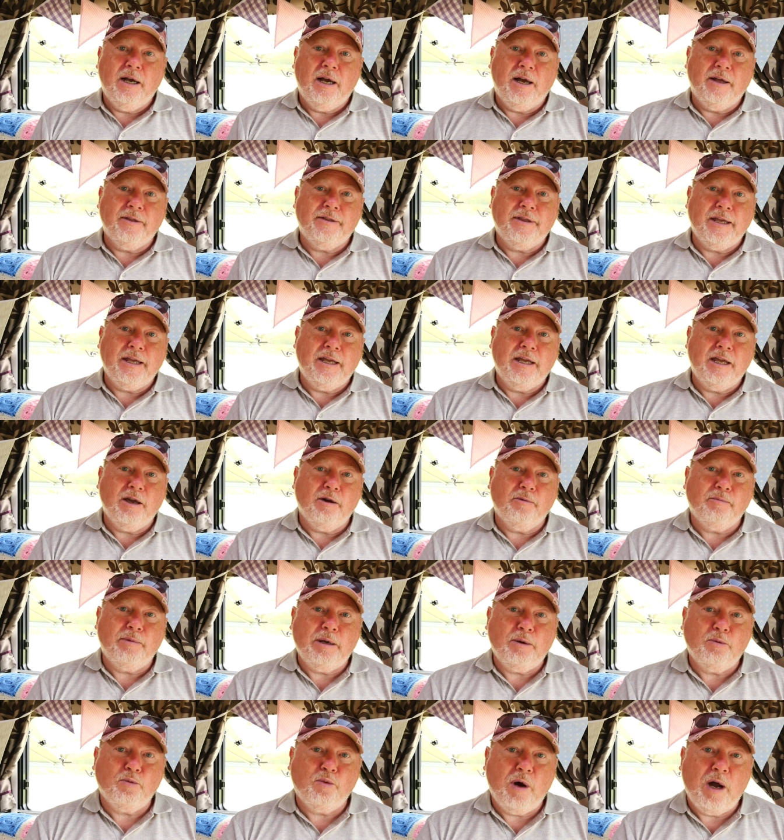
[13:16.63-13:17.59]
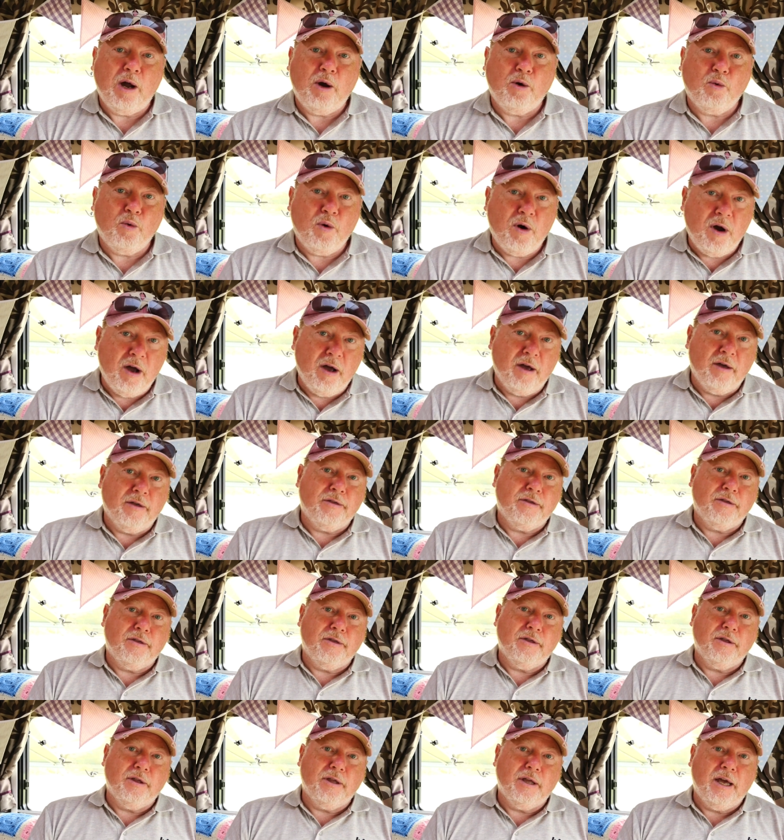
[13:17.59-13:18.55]
I think it'll be well
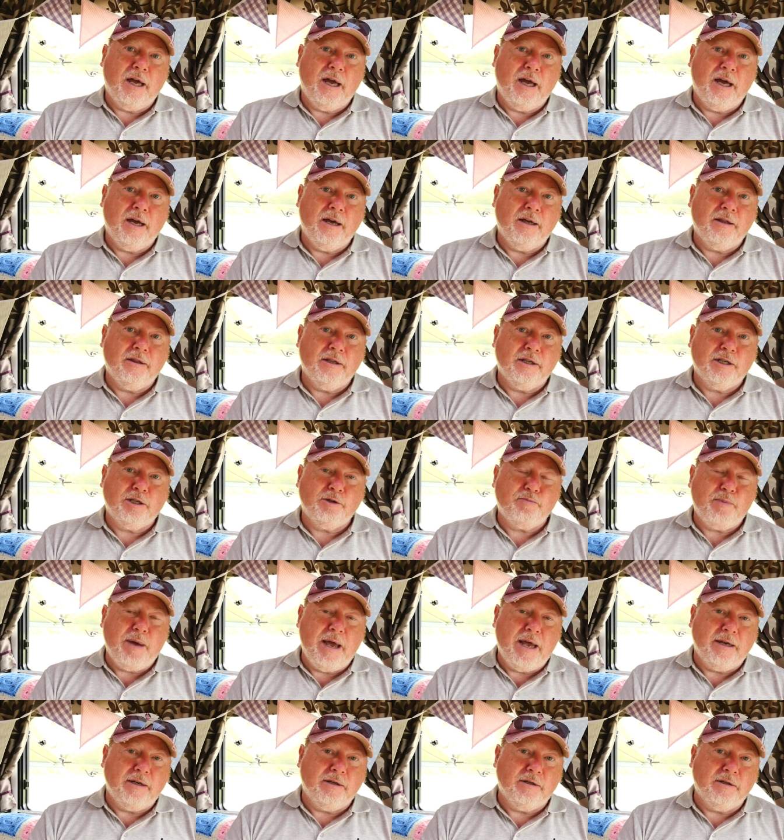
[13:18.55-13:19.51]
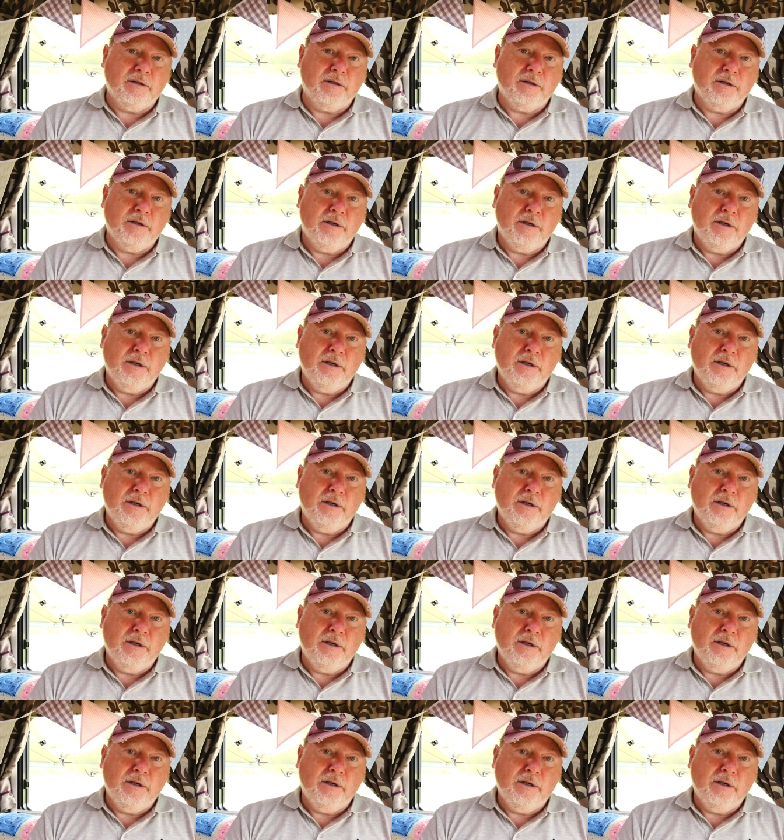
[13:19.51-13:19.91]
worth uh, the spend,